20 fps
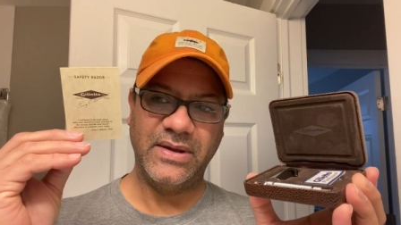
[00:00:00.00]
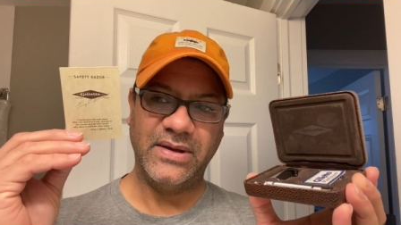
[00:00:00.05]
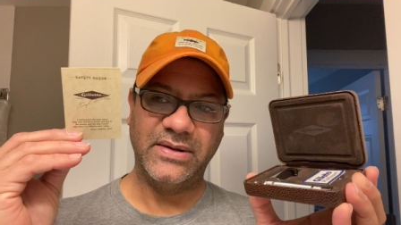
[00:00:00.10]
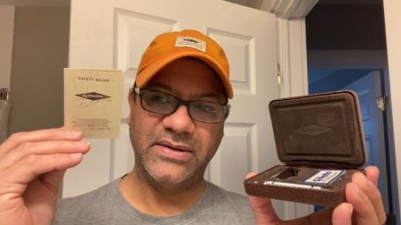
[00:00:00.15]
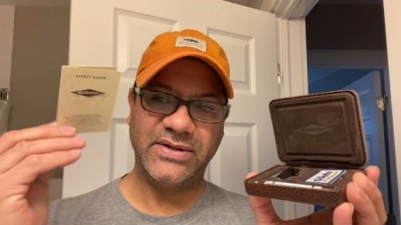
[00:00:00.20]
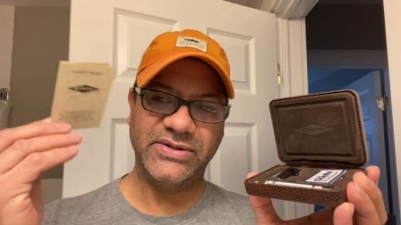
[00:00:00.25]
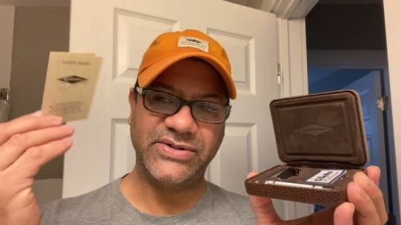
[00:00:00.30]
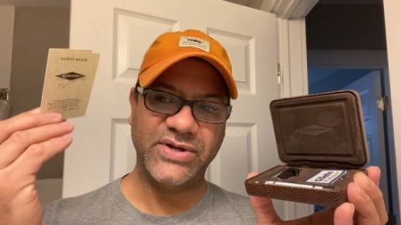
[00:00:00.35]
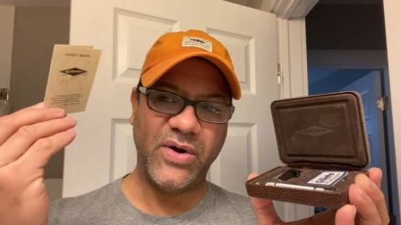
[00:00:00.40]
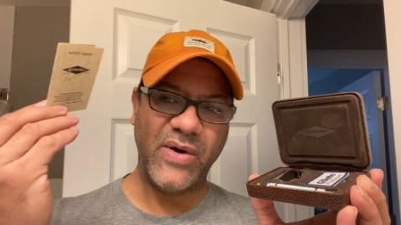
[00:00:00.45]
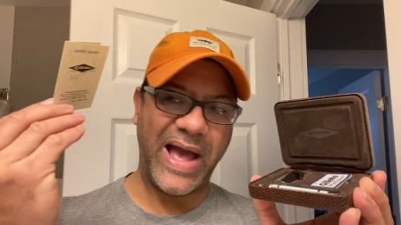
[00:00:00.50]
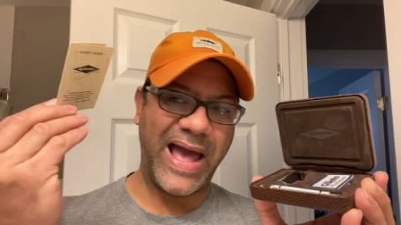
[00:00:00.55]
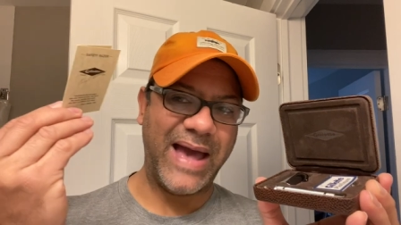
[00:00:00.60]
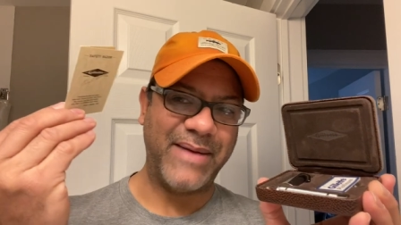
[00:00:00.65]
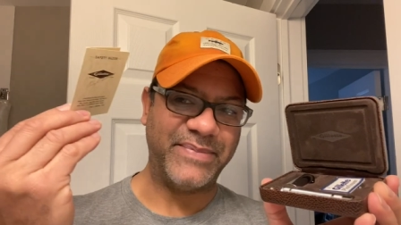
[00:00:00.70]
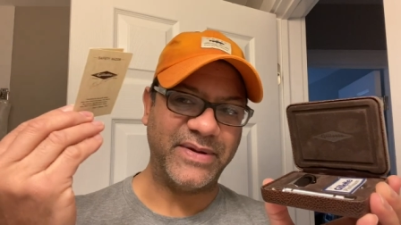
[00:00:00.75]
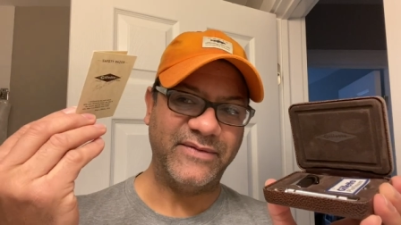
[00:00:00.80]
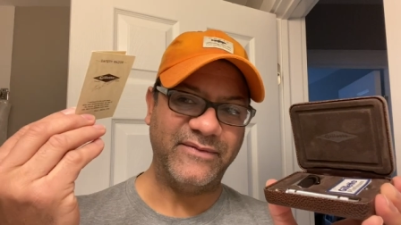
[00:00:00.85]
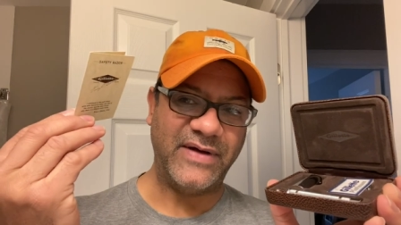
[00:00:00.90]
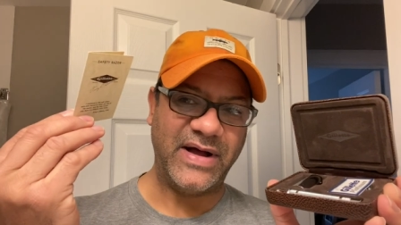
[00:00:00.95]
There's no
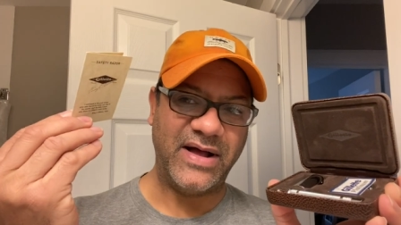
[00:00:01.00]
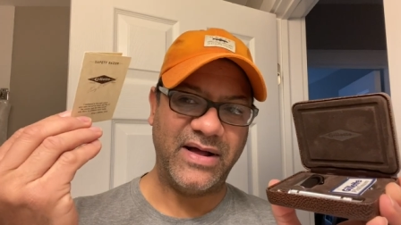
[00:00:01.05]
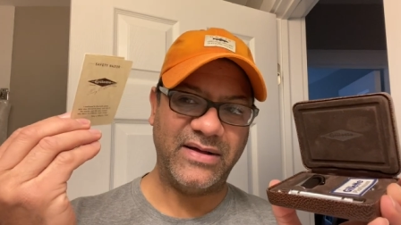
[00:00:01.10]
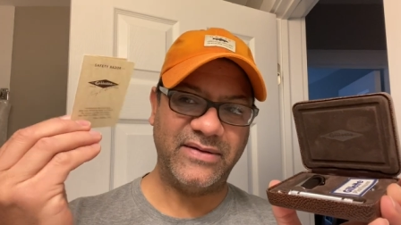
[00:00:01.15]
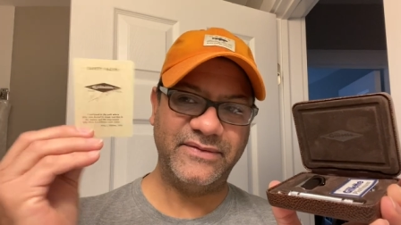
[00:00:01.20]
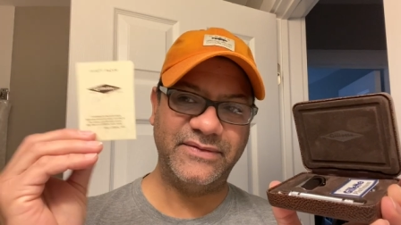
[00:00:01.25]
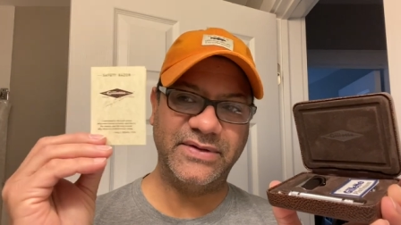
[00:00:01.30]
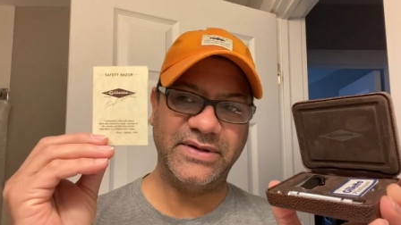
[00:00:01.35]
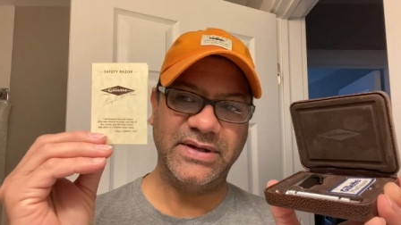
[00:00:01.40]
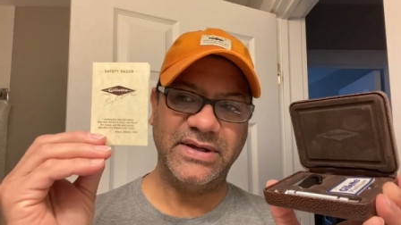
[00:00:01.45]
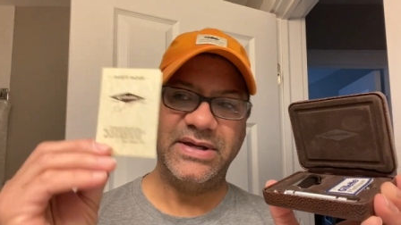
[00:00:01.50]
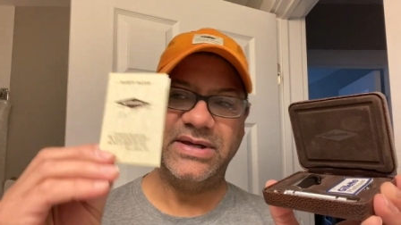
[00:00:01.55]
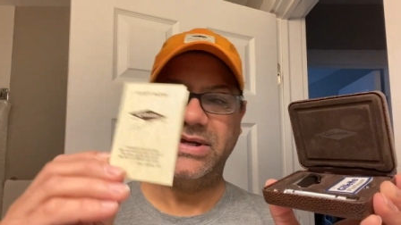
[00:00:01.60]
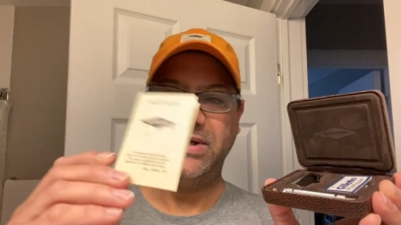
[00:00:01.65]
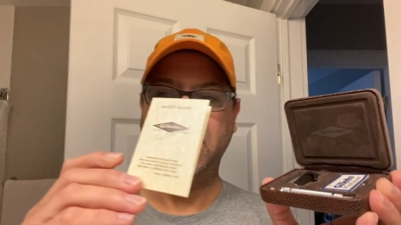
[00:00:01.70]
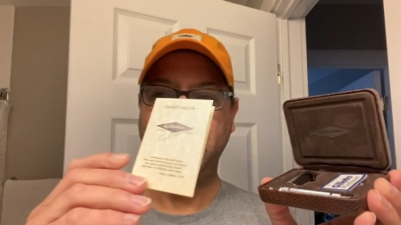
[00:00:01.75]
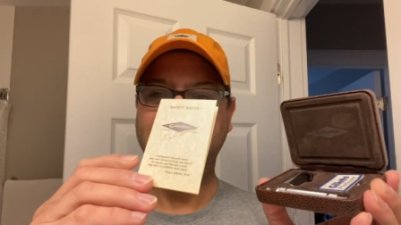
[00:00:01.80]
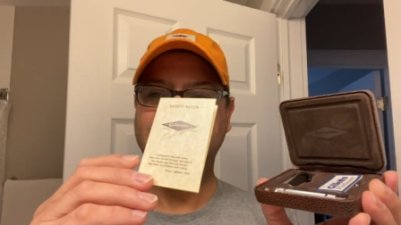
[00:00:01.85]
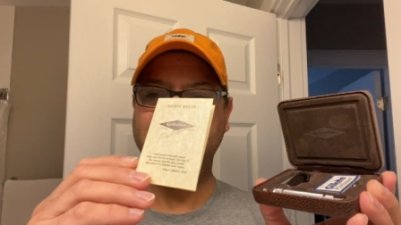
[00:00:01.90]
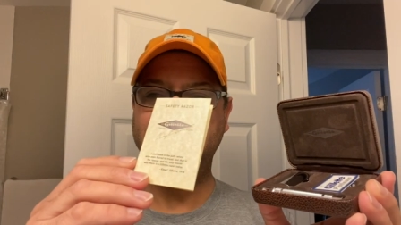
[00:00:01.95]
app involved.
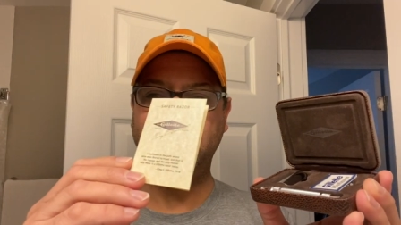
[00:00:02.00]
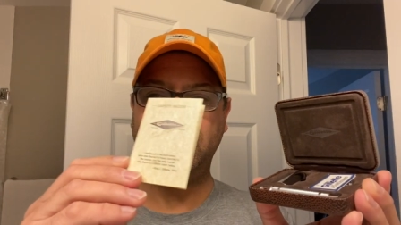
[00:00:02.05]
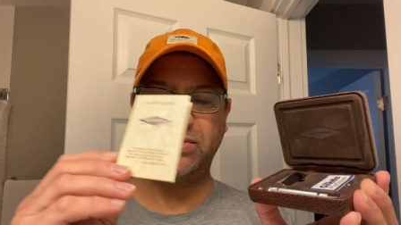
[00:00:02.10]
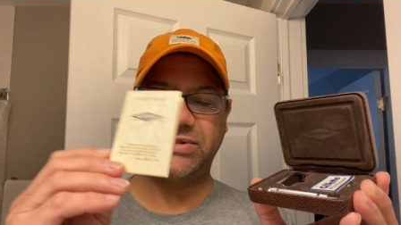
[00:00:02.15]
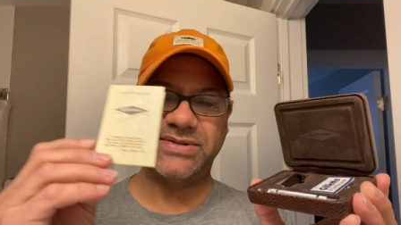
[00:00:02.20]
Just